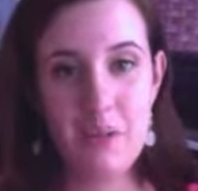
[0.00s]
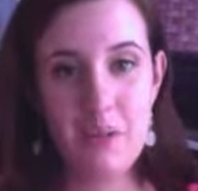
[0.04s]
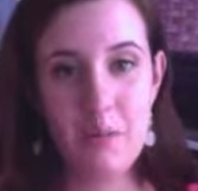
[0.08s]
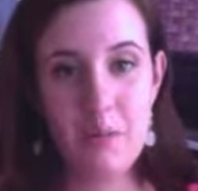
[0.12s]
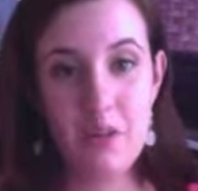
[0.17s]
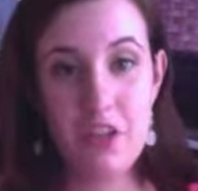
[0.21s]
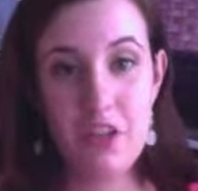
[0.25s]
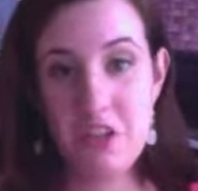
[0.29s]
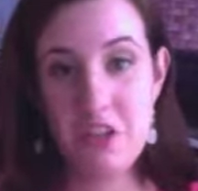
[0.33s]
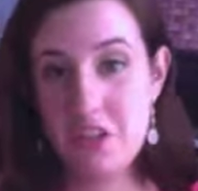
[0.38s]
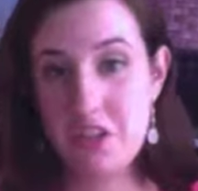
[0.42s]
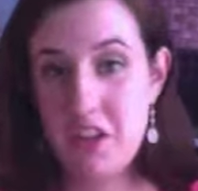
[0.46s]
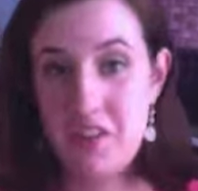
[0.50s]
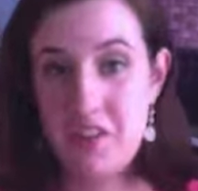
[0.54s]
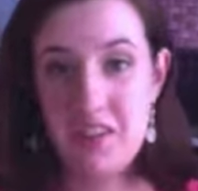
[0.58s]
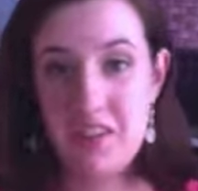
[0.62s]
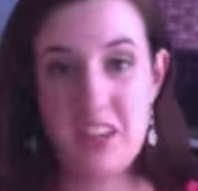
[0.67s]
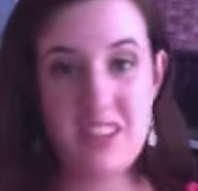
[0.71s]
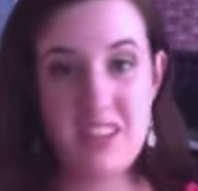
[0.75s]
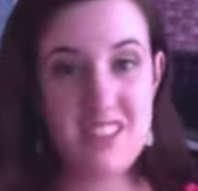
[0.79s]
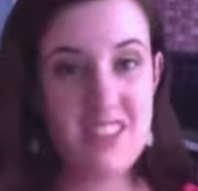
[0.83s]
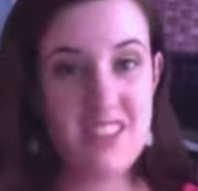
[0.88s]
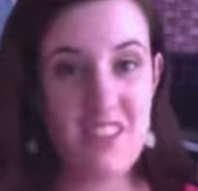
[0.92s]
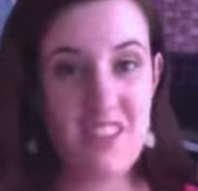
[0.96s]
You just have to get
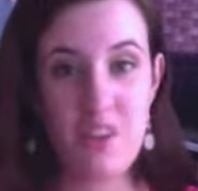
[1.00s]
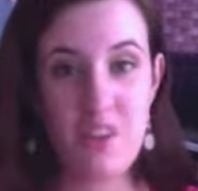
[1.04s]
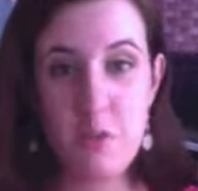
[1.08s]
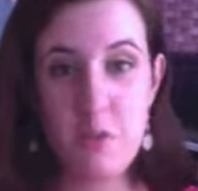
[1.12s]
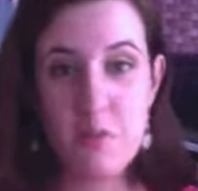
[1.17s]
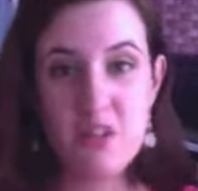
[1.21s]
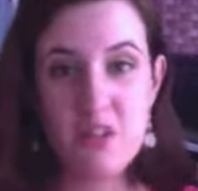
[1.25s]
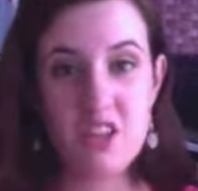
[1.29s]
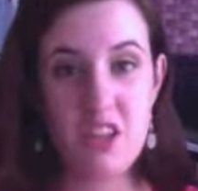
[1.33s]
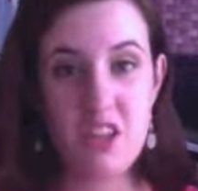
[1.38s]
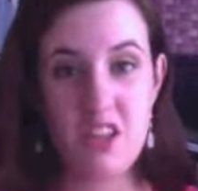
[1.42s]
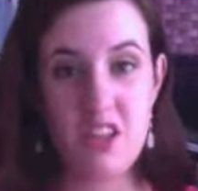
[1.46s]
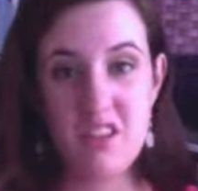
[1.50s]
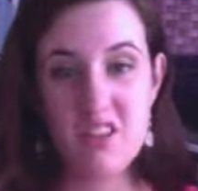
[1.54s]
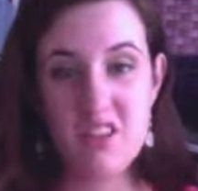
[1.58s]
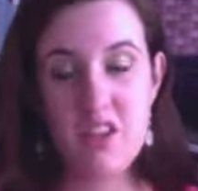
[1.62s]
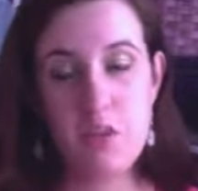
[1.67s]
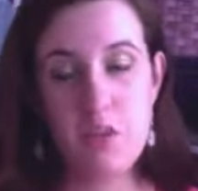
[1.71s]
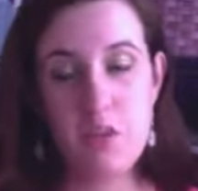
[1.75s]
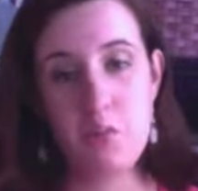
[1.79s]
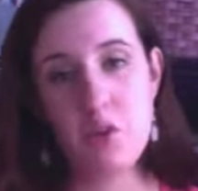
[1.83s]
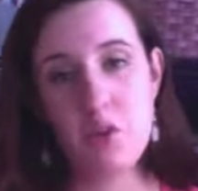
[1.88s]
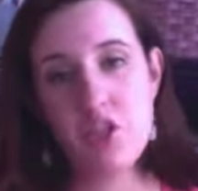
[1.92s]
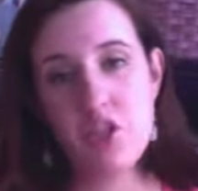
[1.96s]
a 70%. It's
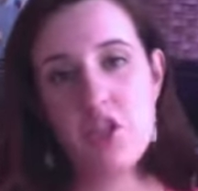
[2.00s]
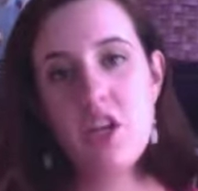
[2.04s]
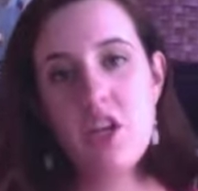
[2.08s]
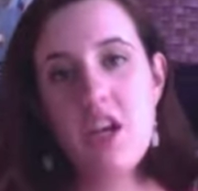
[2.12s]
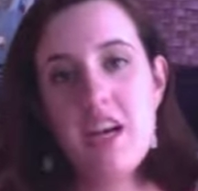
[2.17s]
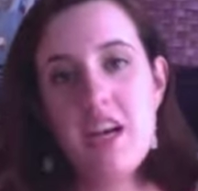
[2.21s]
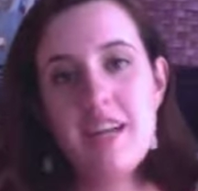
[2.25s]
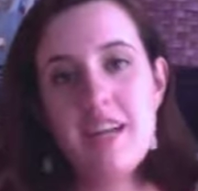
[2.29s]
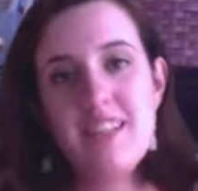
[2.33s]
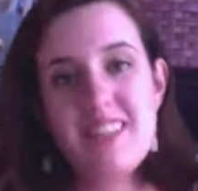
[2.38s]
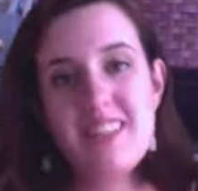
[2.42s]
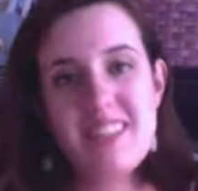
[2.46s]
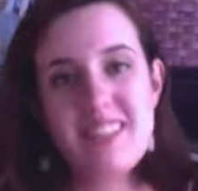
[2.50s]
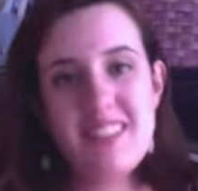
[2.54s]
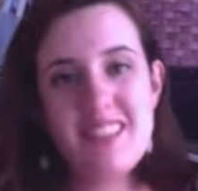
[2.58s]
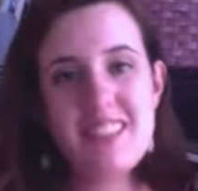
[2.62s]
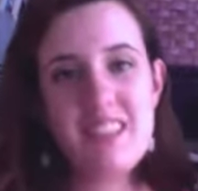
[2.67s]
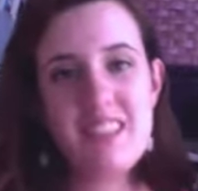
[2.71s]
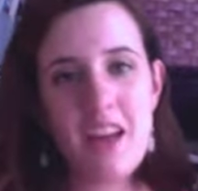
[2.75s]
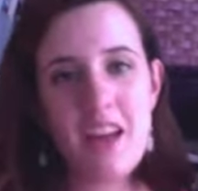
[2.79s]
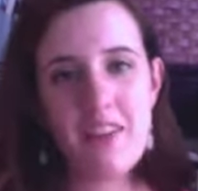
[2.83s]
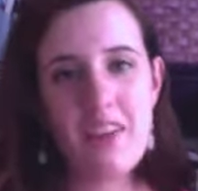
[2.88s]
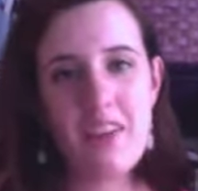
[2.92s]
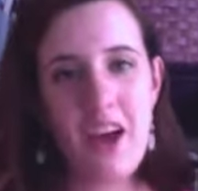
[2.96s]
good, which doesn't
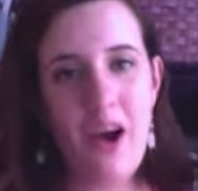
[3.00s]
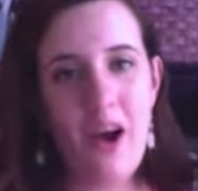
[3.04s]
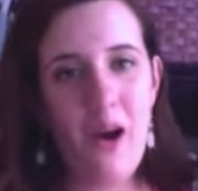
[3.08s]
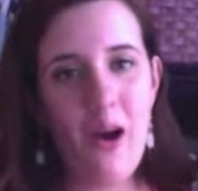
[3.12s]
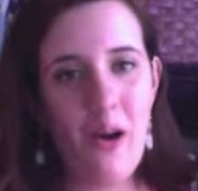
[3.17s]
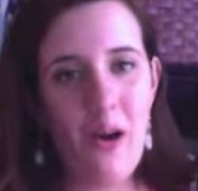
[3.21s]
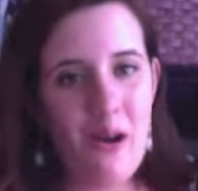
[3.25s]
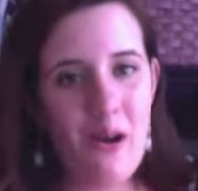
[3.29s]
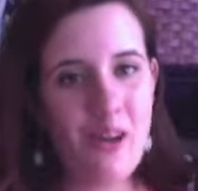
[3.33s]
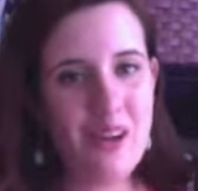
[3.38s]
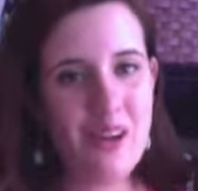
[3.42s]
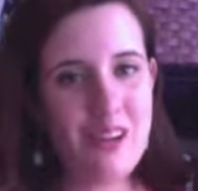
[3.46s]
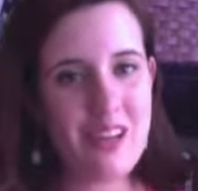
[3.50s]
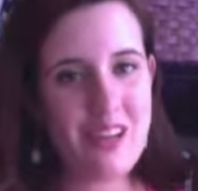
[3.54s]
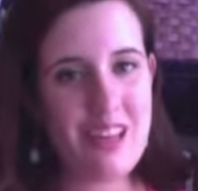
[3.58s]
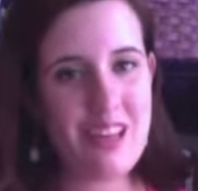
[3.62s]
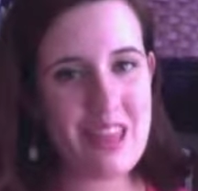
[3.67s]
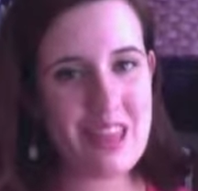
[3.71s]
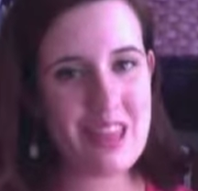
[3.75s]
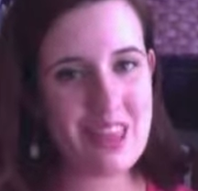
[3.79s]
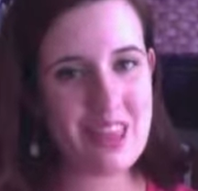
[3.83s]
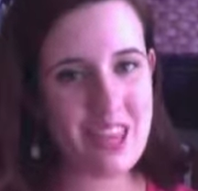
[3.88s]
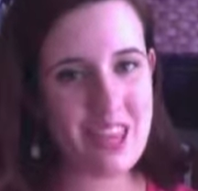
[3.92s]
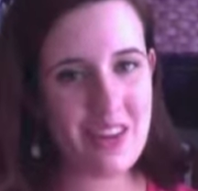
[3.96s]
sound that hard
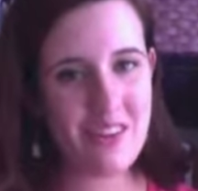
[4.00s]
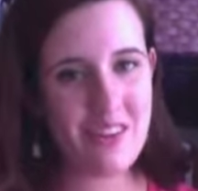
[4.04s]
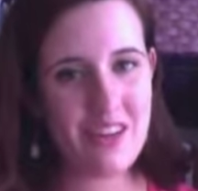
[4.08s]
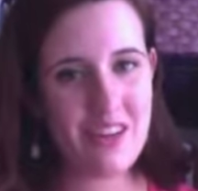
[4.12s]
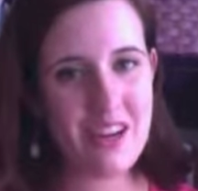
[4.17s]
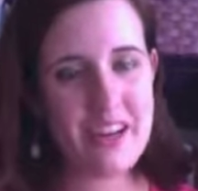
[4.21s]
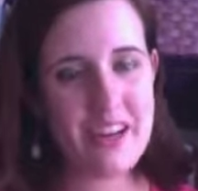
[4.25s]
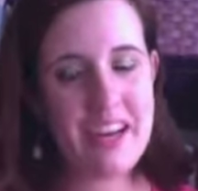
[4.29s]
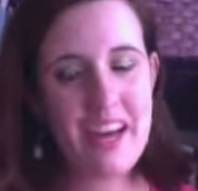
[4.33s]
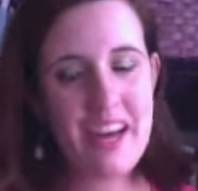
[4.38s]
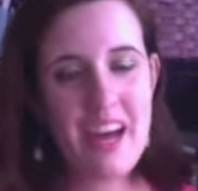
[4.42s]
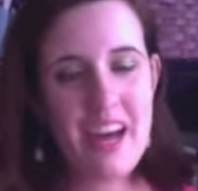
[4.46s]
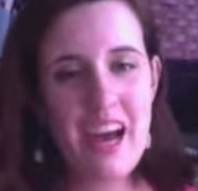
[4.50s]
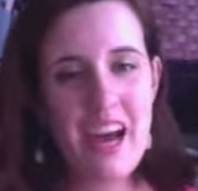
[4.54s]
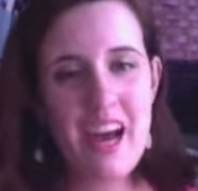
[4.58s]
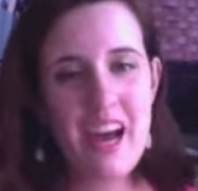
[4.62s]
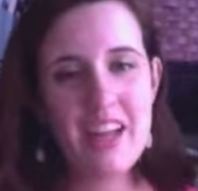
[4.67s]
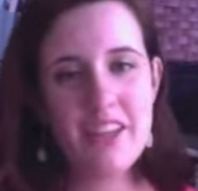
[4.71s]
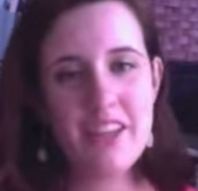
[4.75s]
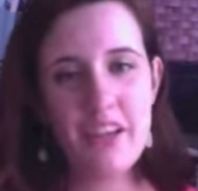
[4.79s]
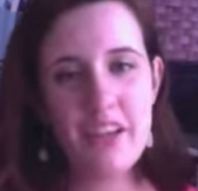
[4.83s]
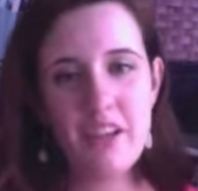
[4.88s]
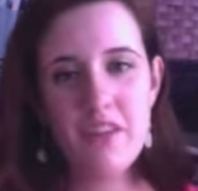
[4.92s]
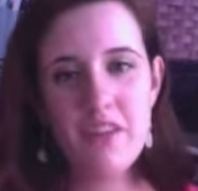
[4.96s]
in theory,
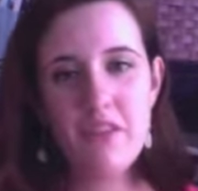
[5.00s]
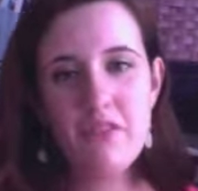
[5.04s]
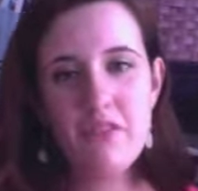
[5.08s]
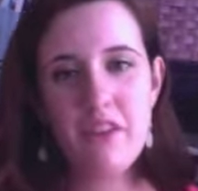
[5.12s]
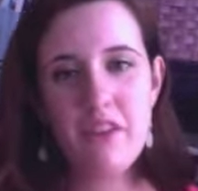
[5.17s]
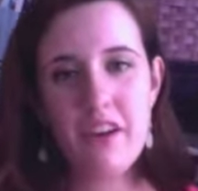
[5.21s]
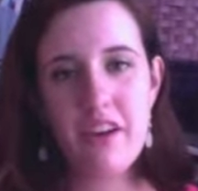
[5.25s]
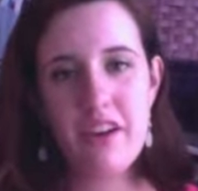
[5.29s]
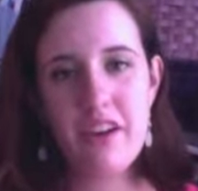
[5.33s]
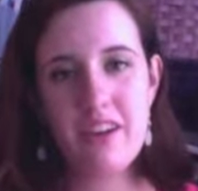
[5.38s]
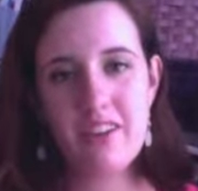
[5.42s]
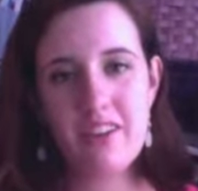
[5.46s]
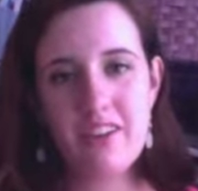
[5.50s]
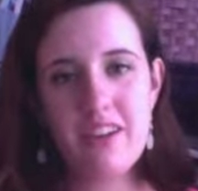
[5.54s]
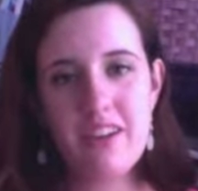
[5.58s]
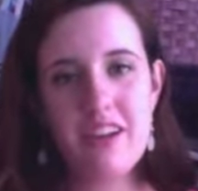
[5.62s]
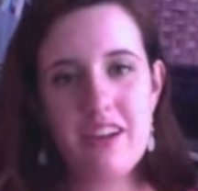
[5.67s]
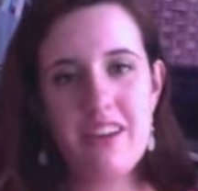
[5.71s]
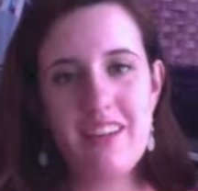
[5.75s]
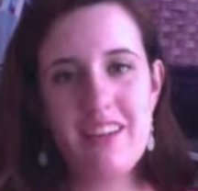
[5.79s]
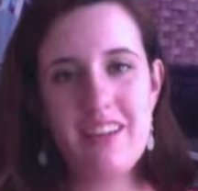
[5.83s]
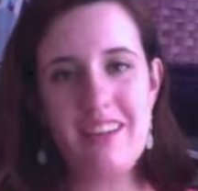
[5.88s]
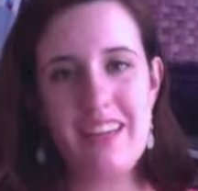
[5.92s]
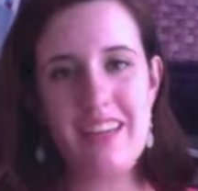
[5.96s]
and then you factor
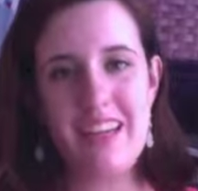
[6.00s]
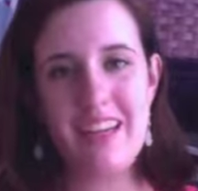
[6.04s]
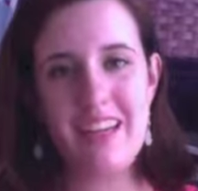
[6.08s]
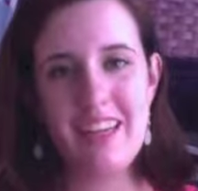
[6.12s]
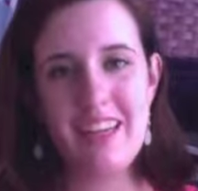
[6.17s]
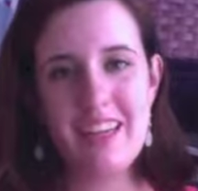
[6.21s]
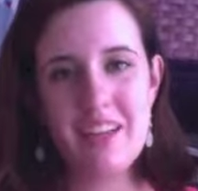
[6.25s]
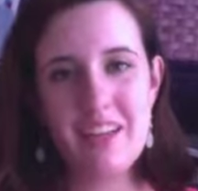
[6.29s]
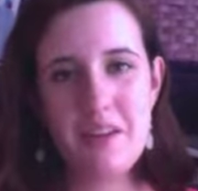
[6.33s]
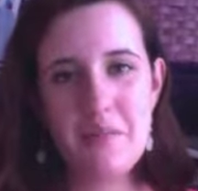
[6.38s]
in like